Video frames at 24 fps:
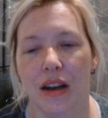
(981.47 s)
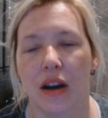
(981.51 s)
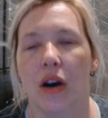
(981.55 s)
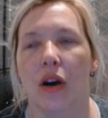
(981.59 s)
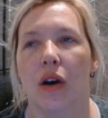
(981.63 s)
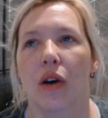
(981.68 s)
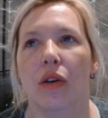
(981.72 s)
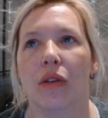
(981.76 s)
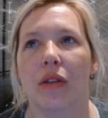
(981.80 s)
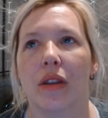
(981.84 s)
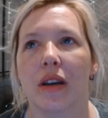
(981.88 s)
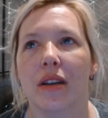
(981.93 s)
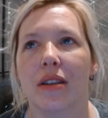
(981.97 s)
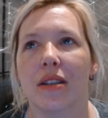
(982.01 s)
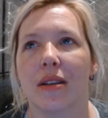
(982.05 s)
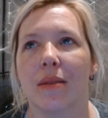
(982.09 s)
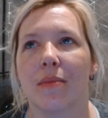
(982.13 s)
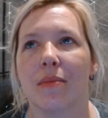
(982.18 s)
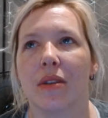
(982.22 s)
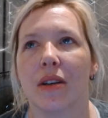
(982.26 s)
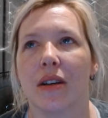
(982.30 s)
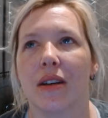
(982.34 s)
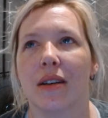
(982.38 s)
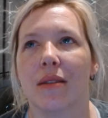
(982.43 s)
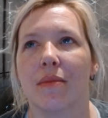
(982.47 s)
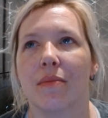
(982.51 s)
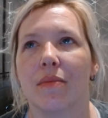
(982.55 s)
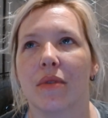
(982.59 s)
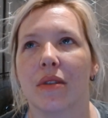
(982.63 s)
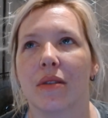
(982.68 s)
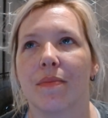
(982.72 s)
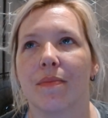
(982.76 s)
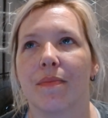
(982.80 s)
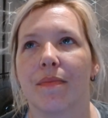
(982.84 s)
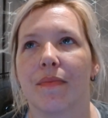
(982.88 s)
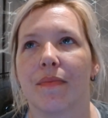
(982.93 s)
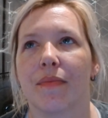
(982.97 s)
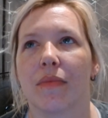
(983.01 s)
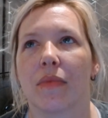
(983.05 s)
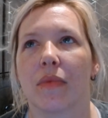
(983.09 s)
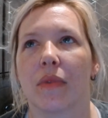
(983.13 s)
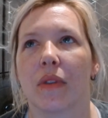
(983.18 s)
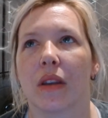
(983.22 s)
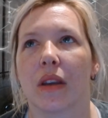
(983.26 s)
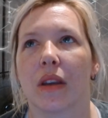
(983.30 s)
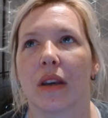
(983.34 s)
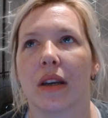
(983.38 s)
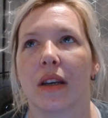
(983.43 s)
Although sometimes,
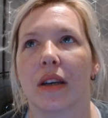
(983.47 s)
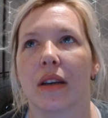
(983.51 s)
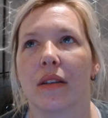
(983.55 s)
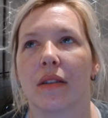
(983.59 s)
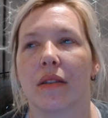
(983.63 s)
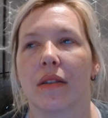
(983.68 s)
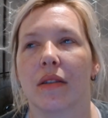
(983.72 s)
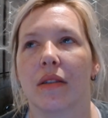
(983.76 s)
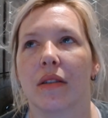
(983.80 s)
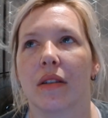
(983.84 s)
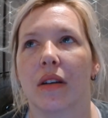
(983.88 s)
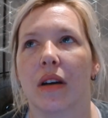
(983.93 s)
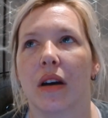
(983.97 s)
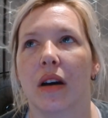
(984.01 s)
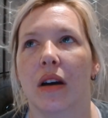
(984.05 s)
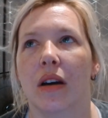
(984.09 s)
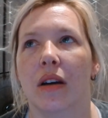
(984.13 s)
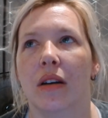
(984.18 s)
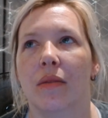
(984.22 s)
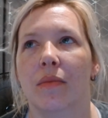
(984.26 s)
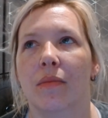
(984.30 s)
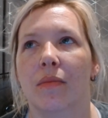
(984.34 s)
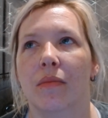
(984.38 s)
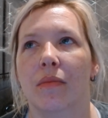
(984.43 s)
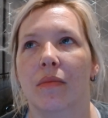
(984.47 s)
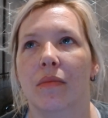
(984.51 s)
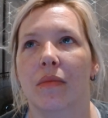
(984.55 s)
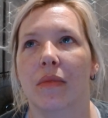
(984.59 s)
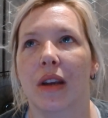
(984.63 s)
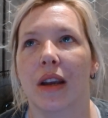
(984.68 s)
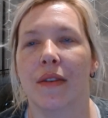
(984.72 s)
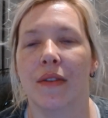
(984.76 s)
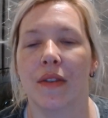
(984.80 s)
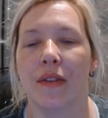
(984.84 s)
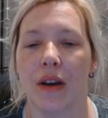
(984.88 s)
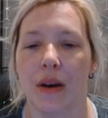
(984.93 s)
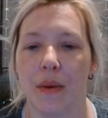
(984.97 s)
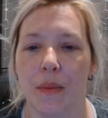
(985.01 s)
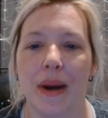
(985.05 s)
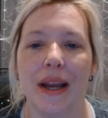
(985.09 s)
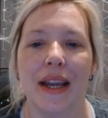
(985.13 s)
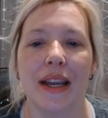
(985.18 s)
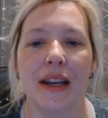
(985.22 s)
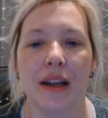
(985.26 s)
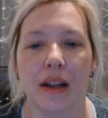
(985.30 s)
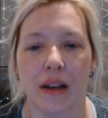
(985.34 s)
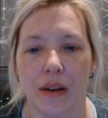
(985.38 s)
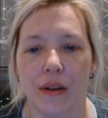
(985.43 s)
even though I
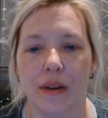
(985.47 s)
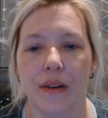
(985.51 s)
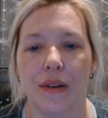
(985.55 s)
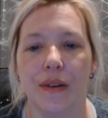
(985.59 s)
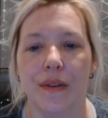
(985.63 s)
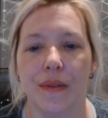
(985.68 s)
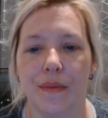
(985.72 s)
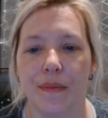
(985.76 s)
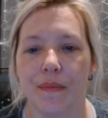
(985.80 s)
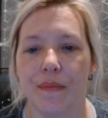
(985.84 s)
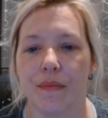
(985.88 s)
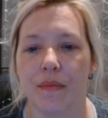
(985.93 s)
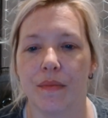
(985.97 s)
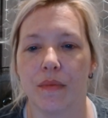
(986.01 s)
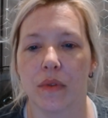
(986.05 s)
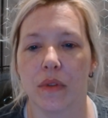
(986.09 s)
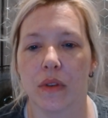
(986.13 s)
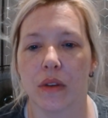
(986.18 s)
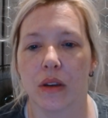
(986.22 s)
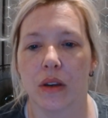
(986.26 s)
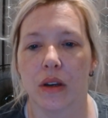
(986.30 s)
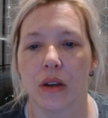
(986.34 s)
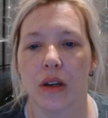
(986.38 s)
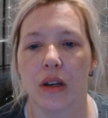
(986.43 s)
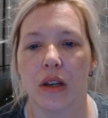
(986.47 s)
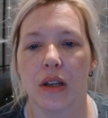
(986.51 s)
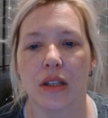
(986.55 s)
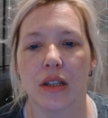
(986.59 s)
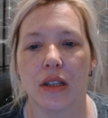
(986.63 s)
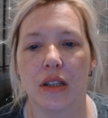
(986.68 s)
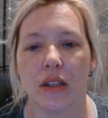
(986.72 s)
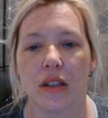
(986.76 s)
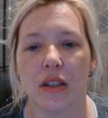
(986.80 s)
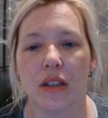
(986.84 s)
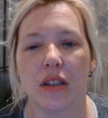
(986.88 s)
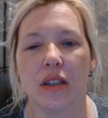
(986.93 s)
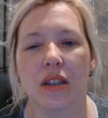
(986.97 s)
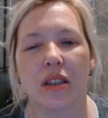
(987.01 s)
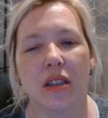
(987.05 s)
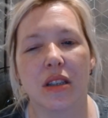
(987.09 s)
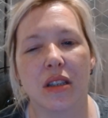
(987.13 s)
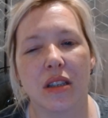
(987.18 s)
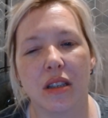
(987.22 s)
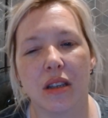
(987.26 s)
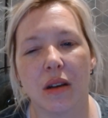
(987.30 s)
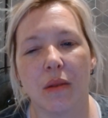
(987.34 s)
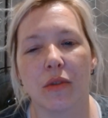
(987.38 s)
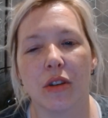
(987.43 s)
wake a lot,
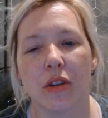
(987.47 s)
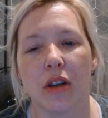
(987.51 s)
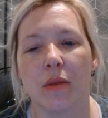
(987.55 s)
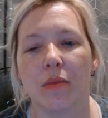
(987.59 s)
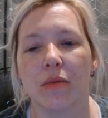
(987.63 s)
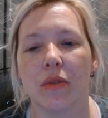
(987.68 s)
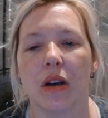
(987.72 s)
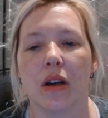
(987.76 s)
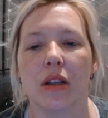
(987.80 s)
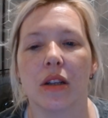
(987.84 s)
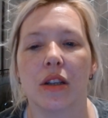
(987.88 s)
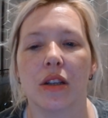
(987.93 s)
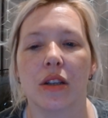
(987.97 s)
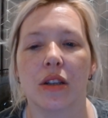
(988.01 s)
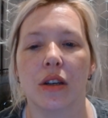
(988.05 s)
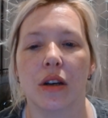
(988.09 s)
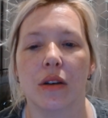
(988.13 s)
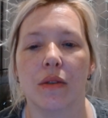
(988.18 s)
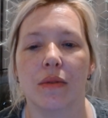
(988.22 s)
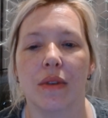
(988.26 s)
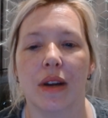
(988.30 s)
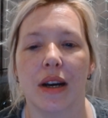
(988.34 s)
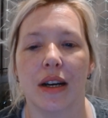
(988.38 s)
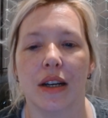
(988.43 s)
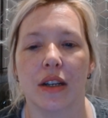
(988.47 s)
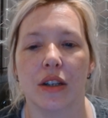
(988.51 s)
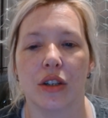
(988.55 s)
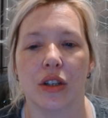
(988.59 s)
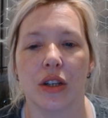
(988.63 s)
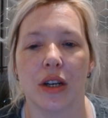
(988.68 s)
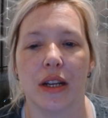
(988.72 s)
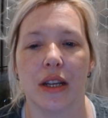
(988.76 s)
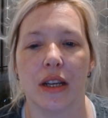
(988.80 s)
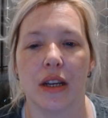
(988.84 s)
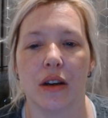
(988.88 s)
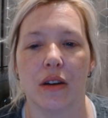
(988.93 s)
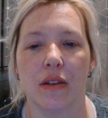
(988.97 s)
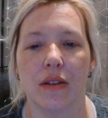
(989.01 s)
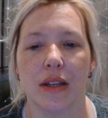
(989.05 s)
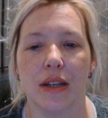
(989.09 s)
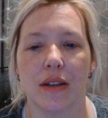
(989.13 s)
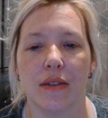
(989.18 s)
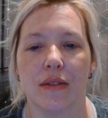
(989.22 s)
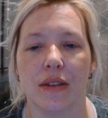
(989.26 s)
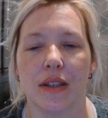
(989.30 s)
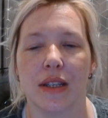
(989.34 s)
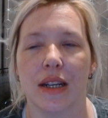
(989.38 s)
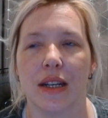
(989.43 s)
sometimes I don't actually go
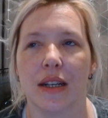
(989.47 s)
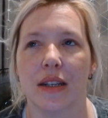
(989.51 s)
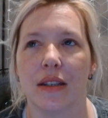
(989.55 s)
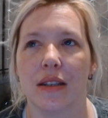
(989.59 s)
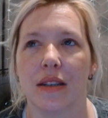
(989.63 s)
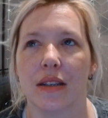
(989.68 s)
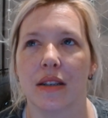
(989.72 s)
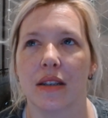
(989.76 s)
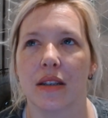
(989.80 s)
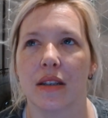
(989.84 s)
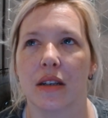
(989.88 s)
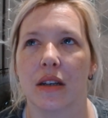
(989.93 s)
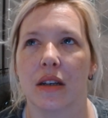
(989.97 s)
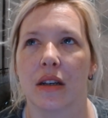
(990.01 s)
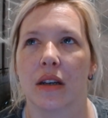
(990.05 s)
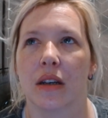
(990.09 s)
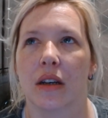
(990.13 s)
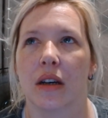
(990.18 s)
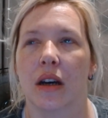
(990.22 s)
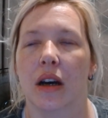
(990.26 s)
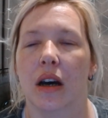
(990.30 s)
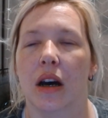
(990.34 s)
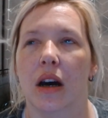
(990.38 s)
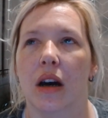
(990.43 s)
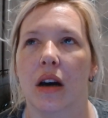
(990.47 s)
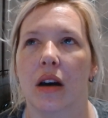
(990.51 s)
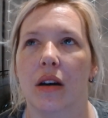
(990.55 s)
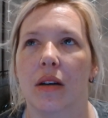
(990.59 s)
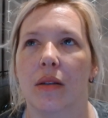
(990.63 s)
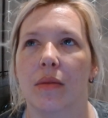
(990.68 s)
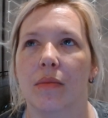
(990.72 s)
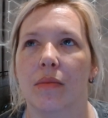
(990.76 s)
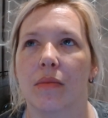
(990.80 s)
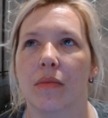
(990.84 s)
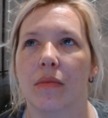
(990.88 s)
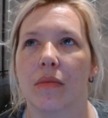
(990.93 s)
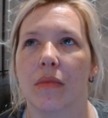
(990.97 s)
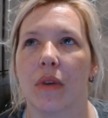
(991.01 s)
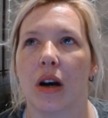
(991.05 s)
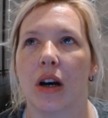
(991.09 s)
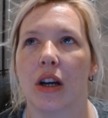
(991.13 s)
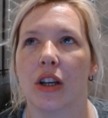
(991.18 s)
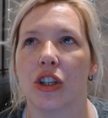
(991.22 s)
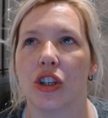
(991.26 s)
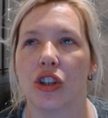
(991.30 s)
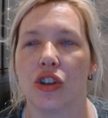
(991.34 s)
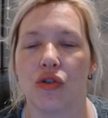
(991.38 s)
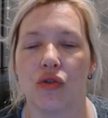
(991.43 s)
downstairs. I
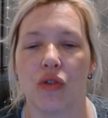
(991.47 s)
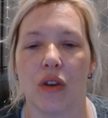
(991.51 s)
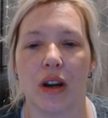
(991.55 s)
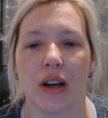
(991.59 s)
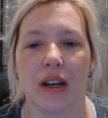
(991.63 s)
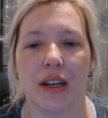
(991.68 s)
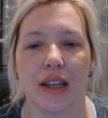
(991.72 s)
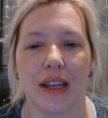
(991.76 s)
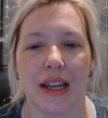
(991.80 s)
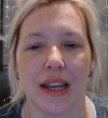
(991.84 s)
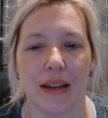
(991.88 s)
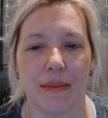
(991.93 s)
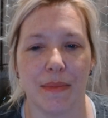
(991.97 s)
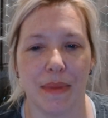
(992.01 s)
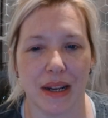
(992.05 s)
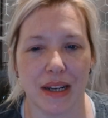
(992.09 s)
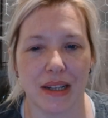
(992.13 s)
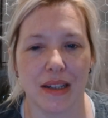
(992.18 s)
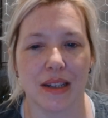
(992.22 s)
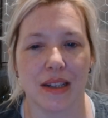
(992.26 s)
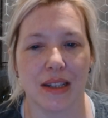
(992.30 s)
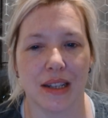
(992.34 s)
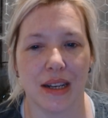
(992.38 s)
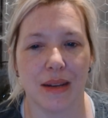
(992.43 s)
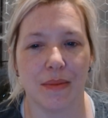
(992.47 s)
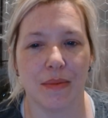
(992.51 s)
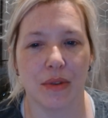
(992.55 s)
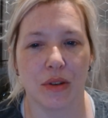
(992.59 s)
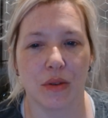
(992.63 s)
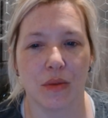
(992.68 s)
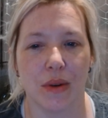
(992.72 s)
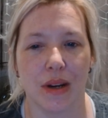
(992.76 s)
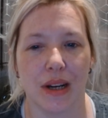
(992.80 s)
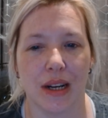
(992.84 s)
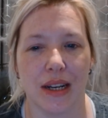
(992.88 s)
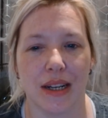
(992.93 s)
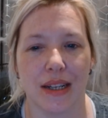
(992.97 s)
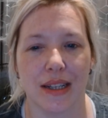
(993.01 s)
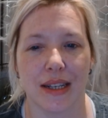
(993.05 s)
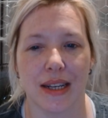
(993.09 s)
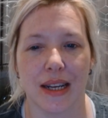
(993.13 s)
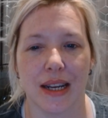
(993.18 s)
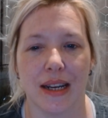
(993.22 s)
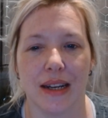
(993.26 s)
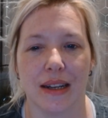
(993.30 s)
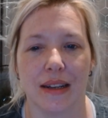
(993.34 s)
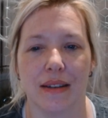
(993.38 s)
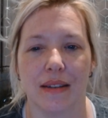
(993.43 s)
just try and get back to sleep as quickly as I
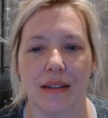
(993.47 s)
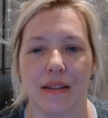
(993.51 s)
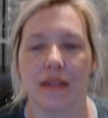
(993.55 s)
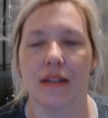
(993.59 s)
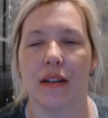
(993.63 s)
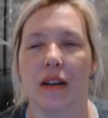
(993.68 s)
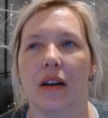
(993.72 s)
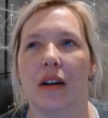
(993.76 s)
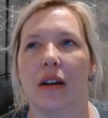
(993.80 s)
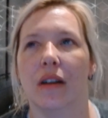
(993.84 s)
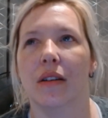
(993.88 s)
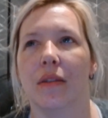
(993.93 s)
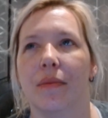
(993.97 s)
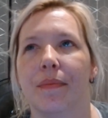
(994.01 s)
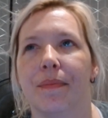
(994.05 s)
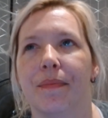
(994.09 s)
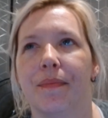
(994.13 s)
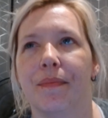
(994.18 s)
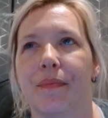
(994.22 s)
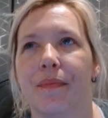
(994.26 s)
can.